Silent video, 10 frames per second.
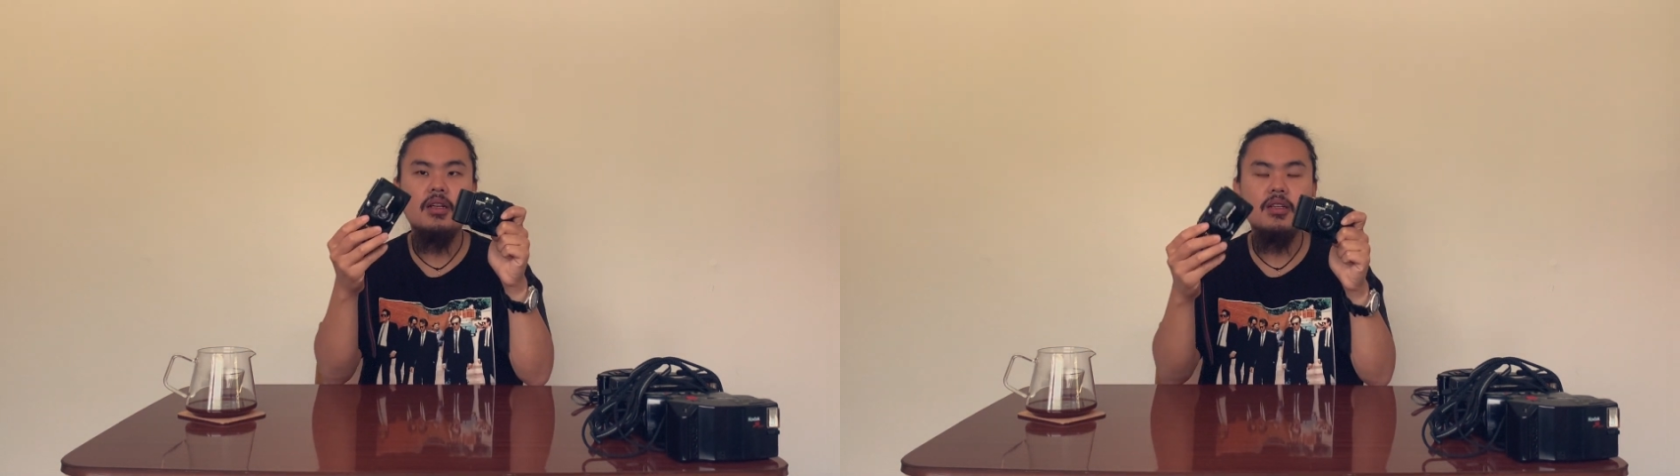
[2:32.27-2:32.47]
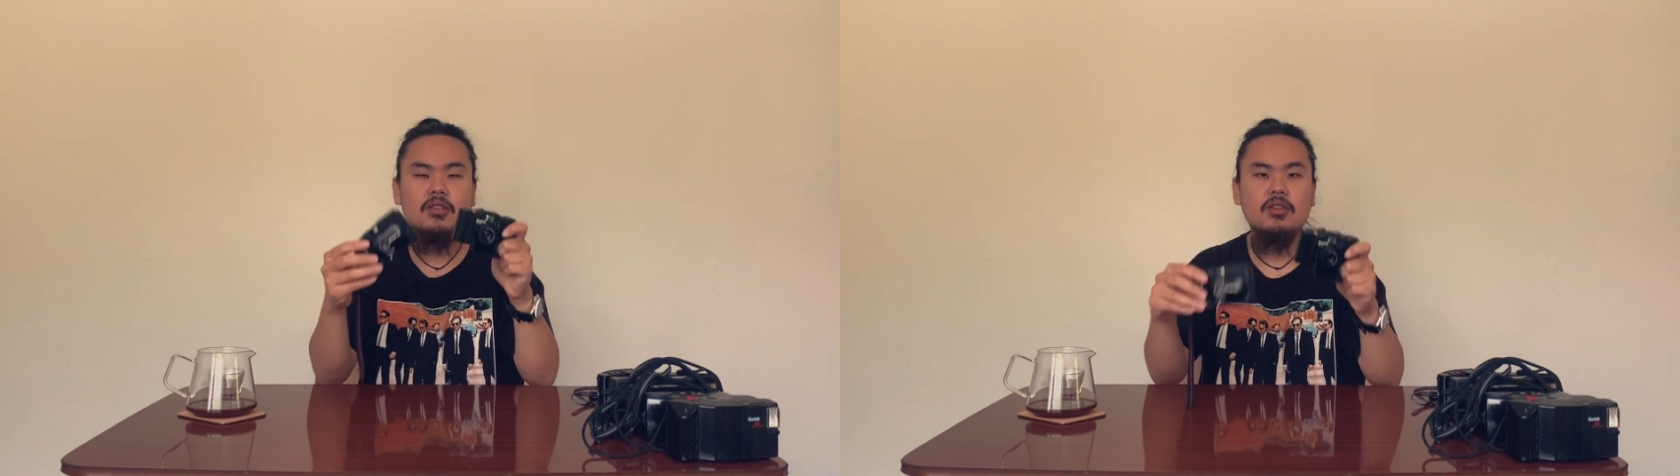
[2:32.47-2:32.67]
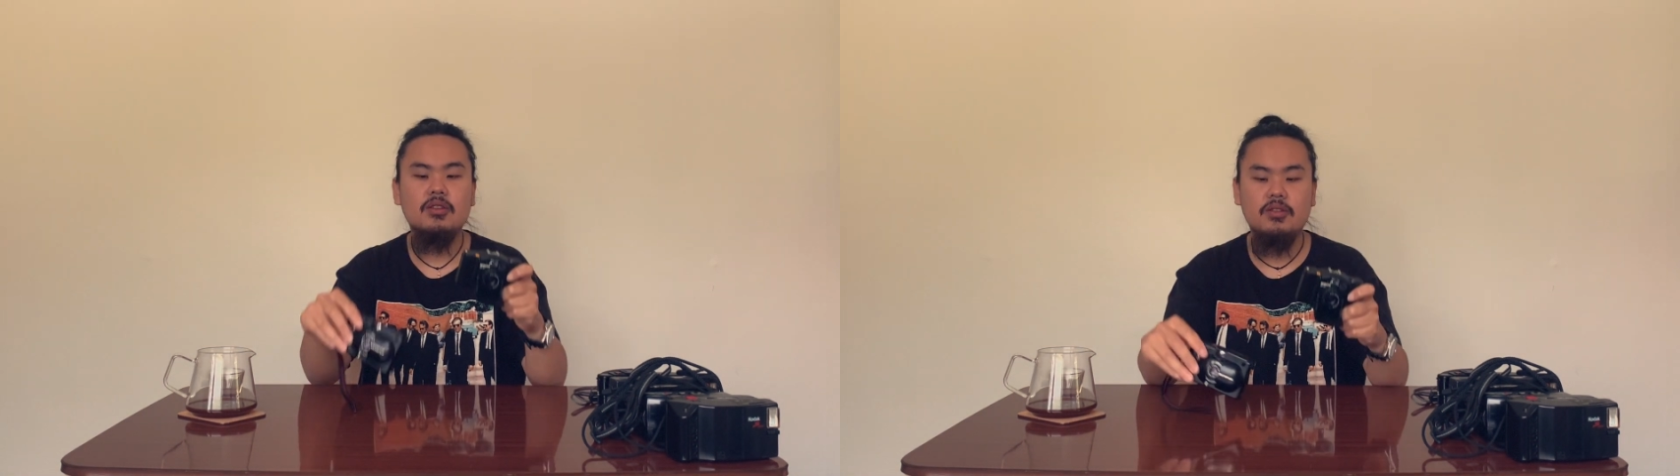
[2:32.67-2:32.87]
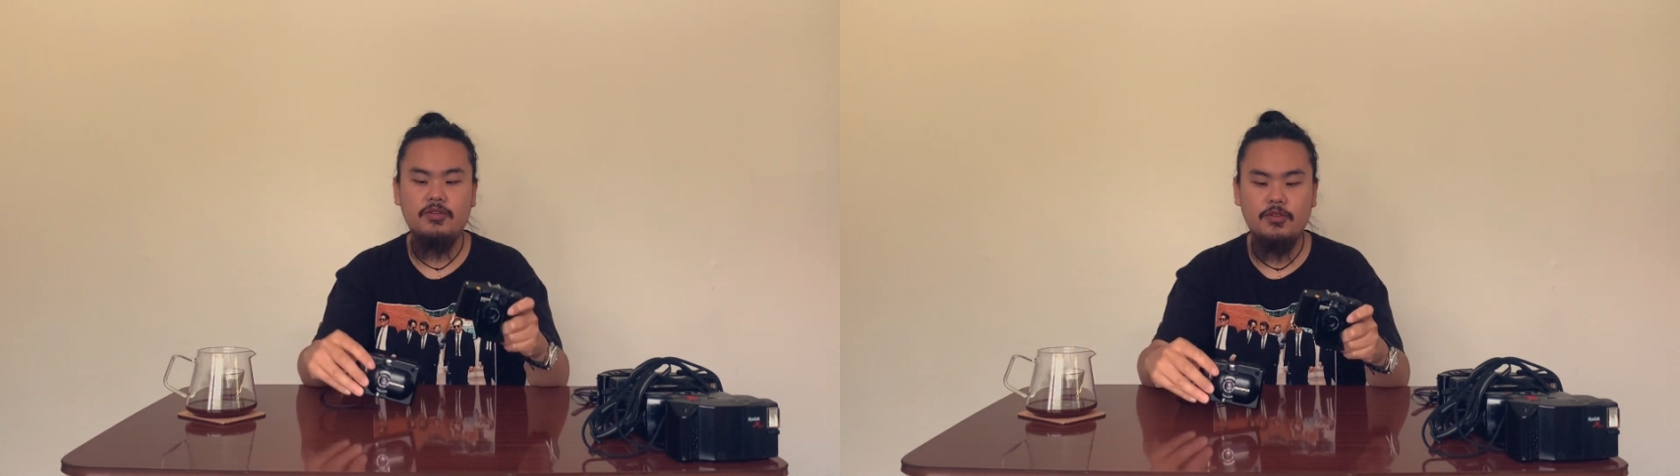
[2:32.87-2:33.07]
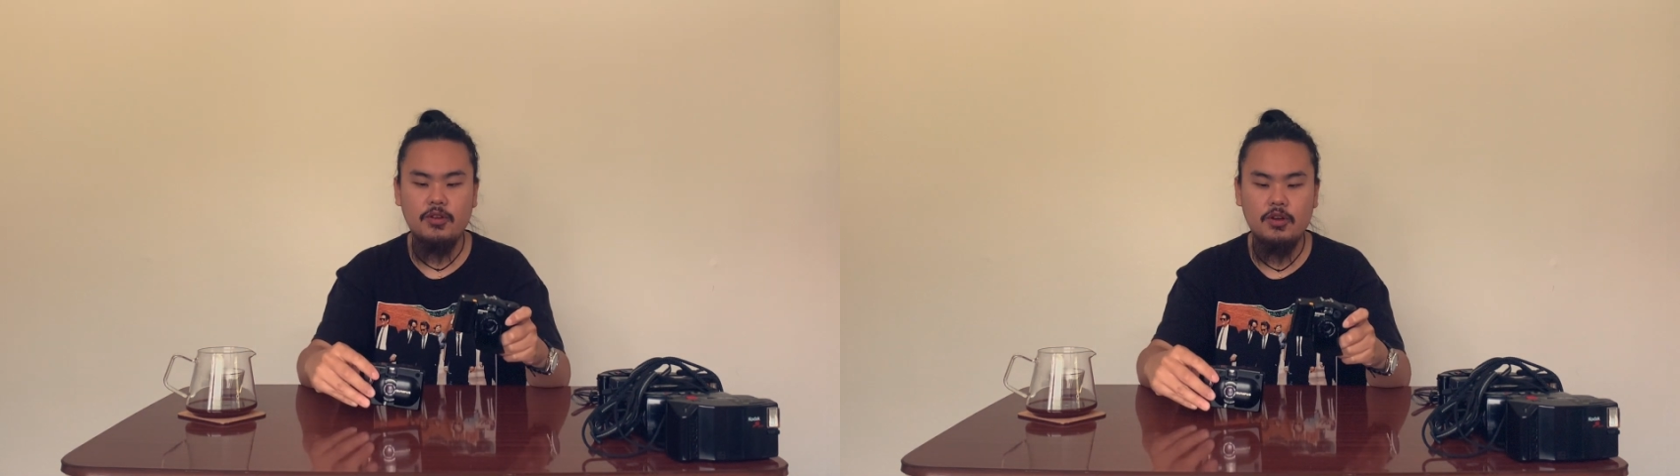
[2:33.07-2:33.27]
So
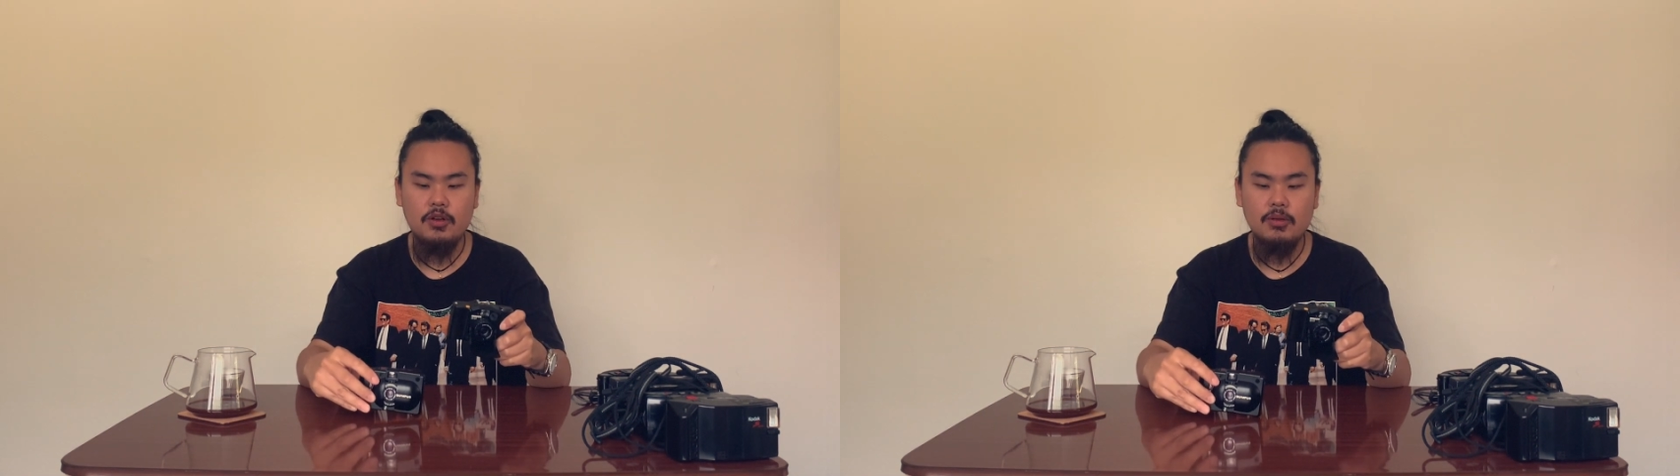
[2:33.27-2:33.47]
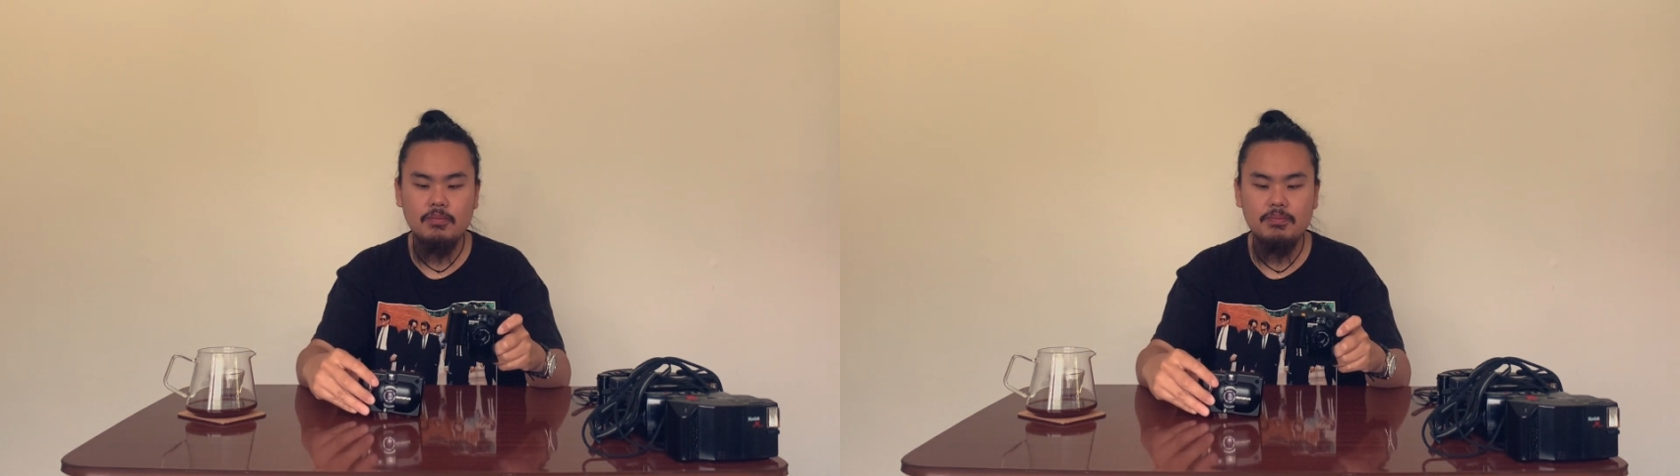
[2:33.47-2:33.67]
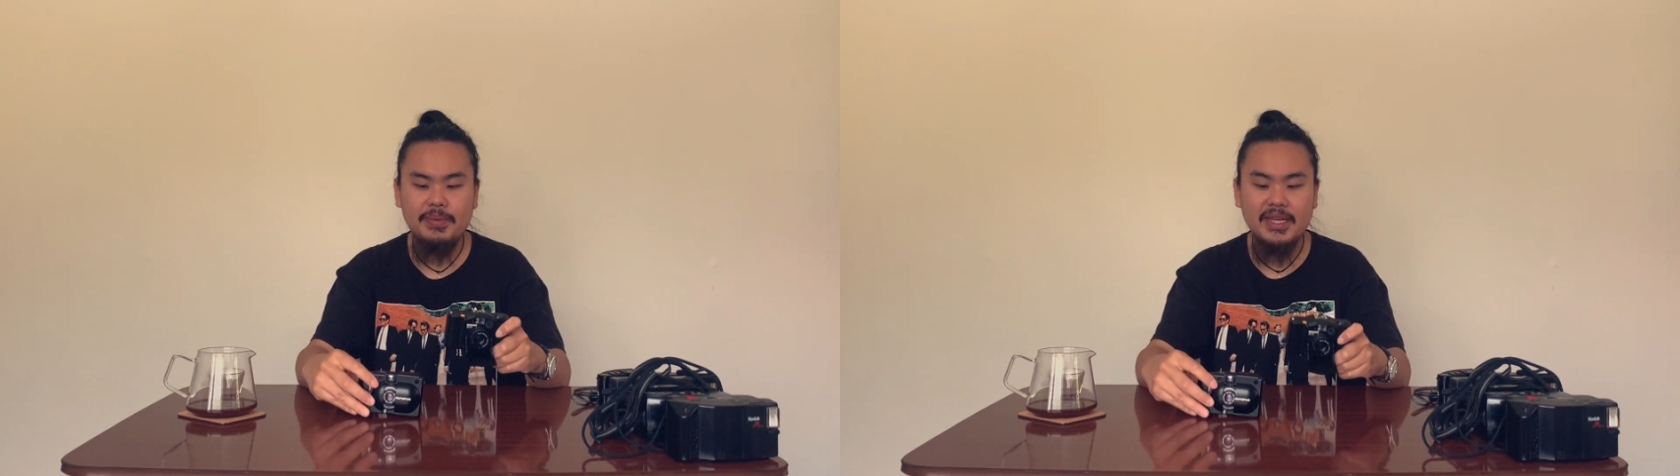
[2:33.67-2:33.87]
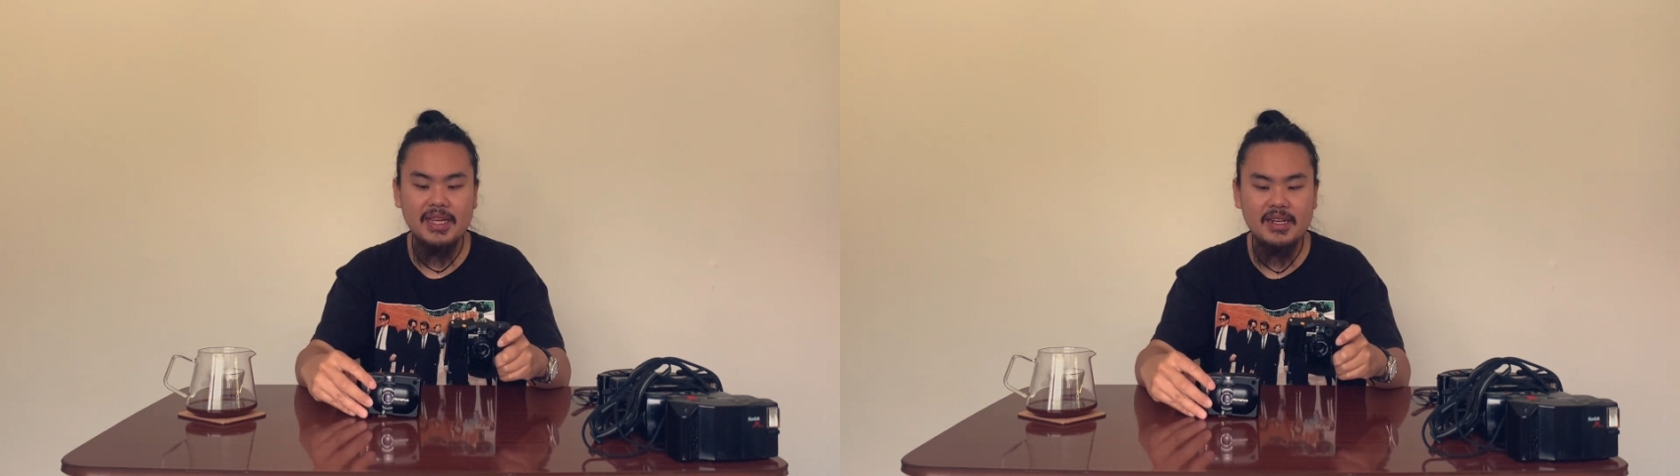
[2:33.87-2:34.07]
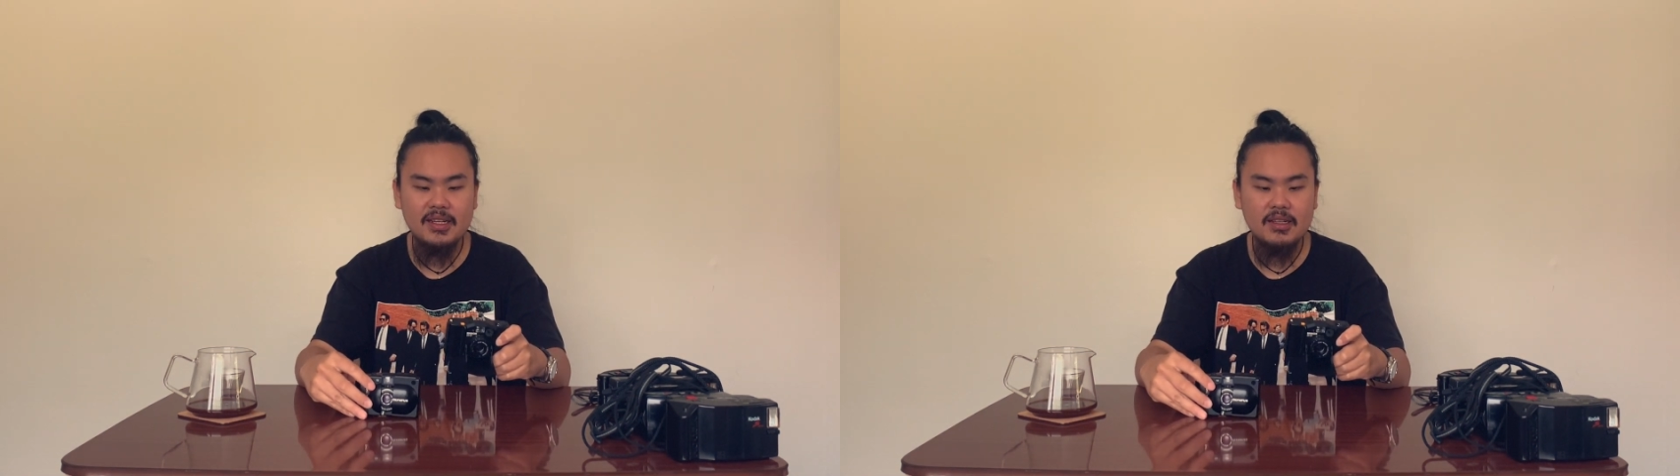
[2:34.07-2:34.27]
for
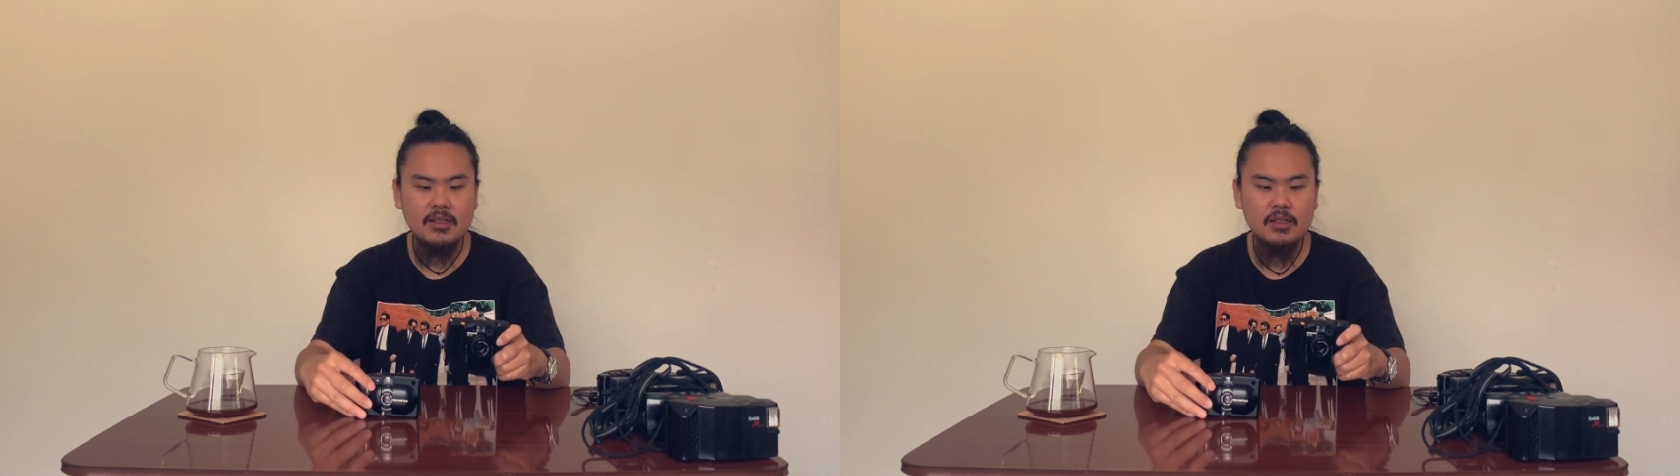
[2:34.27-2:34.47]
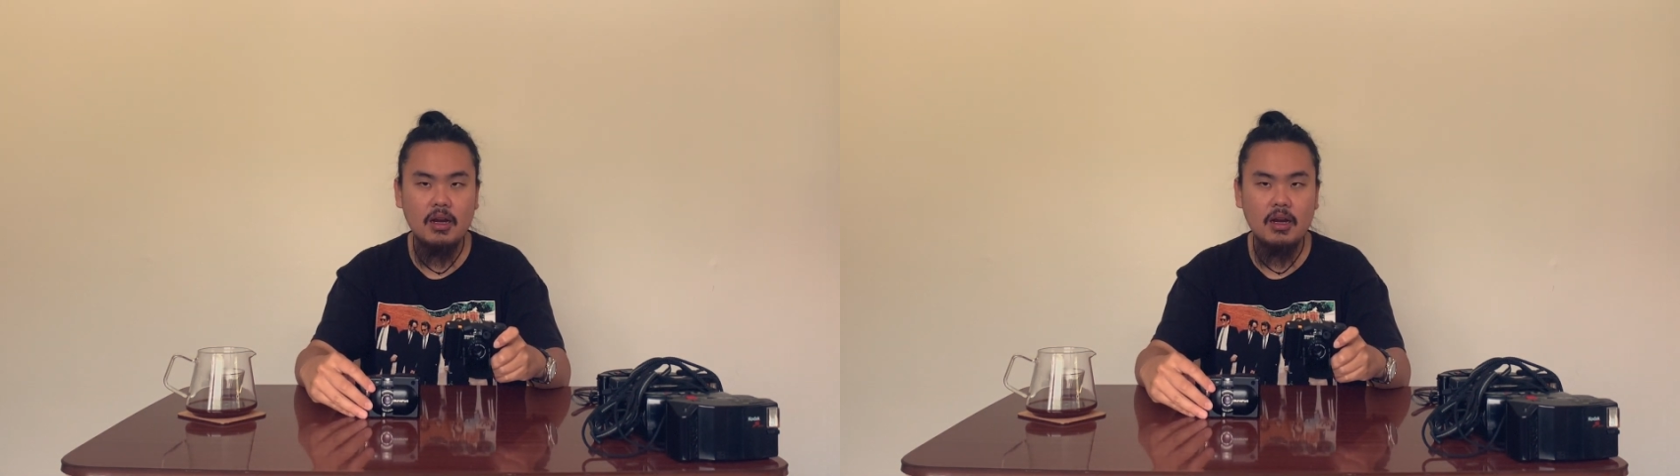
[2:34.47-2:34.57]
beginner,